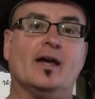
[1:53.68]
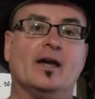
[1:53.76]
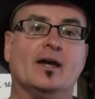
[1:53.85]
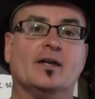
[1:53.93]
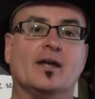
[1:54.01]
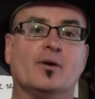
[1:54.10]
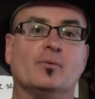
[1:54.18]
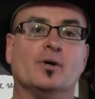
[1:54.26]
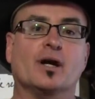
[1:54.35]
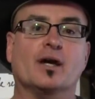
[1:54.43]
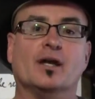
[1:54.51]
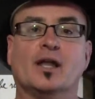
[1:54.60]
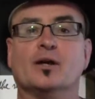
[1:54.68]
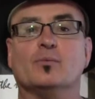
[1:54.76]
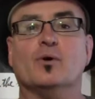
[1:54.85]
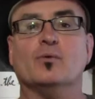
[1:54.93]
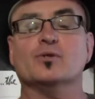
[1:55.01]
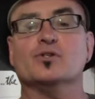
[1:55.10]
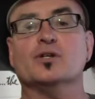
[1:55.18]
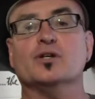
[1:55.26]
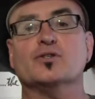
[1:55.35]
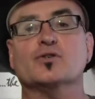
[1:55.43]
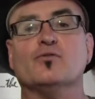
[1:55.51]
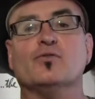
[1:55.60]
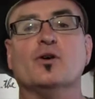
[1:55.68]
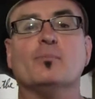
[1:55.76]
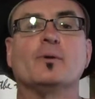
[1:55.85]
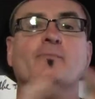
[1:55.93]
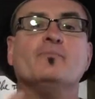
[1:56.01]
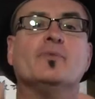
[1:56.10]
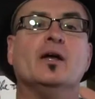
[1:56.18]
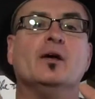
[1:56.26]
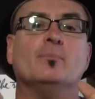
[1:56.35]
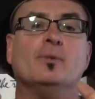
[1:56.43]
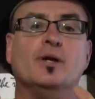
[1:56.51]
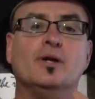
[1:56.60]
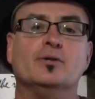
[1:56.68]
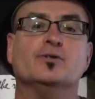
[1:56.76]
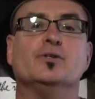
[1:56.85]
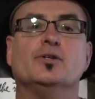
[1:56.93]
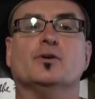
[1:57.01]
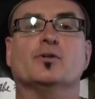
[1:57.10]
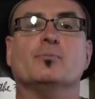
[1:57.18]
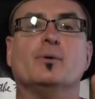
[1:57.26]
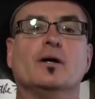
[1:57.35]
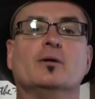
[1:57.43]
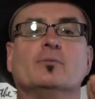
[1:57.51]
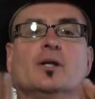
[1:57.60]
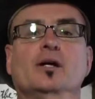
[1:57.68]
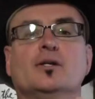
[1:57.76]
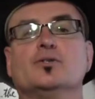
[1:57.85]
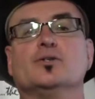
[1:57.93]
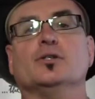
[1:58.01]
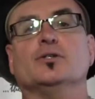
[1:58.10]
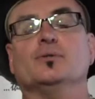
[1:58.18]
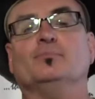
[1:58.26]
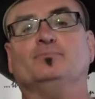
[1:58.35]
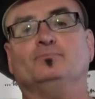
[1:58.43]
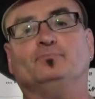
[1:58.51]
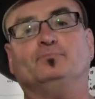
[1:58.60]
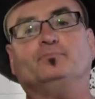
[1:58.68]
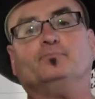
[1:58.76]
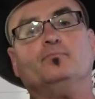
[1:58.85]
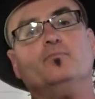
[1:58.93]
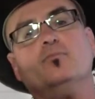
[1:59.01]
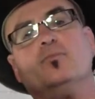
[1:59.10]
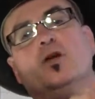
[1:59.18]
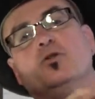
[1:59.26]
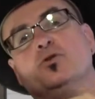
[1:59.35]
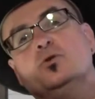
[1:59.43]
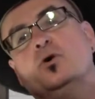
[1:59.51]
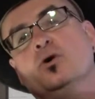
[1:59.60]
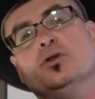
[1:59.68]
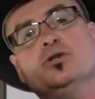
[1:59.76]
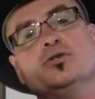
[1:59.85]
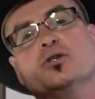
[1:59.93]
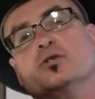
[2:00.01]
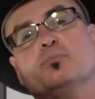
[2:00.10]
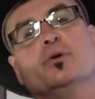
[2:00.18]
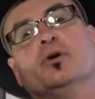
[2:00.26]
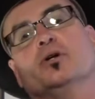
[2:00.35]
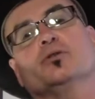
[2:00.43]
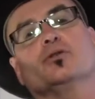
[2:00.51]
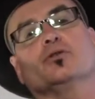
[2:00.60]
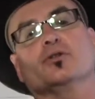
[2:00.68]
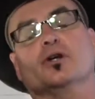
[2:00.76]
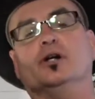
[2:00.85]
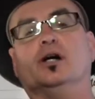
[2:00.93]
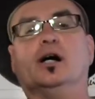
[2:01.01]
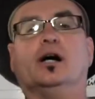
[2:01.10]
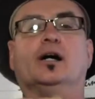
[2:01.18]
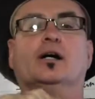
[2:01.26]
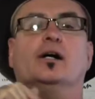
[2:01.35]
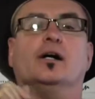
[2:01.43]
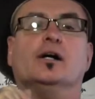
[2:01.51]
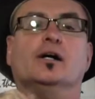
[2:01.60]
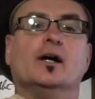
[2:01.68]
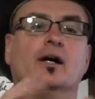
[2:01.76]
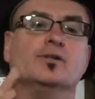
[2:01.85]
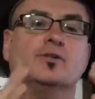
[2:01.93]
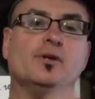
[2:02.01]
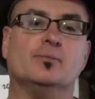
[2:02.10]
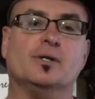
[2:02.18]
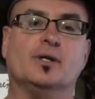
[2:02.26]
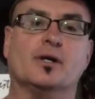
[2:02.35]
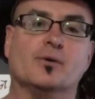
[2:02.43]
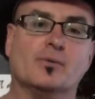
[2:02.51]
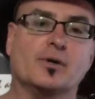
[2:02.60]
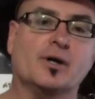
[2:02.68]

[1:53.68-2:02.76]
And we're kind of like what we're seeing so far. But here's the deal. The bottom line is this. Through all these experiences, God set me down